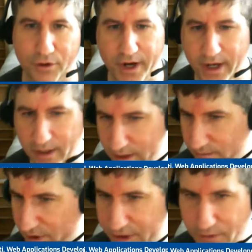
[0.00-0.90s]
creating,
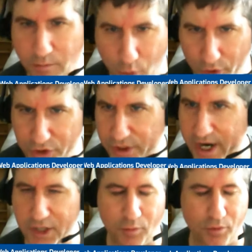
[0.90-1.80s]
let's say, reports,
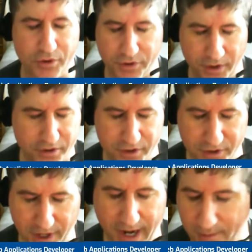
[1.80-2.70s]
dashboards, and other
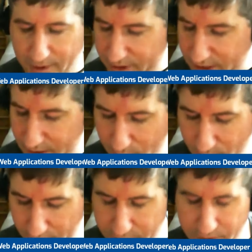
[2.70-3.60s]
dynamic things that we
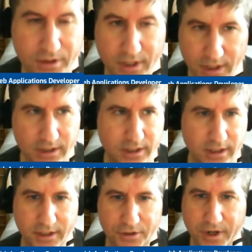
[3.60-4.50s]
want to do.
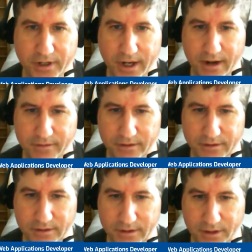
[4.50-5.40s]
It's great to have
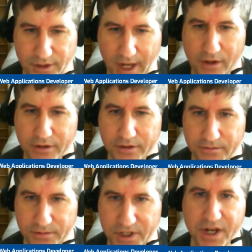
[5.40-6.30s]
a solid
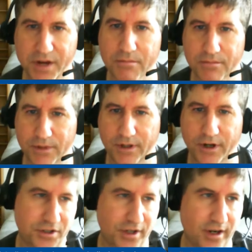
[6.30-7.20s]
team on
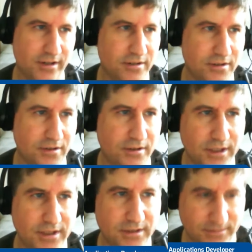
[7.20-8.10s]
our side. So
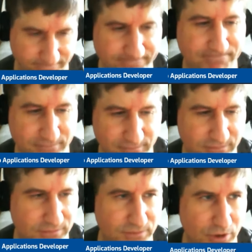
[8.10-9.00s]

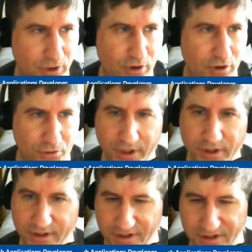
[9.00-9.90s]
all
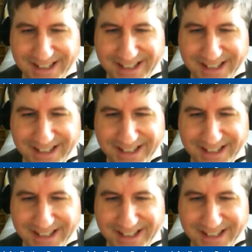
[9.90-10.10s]
great things.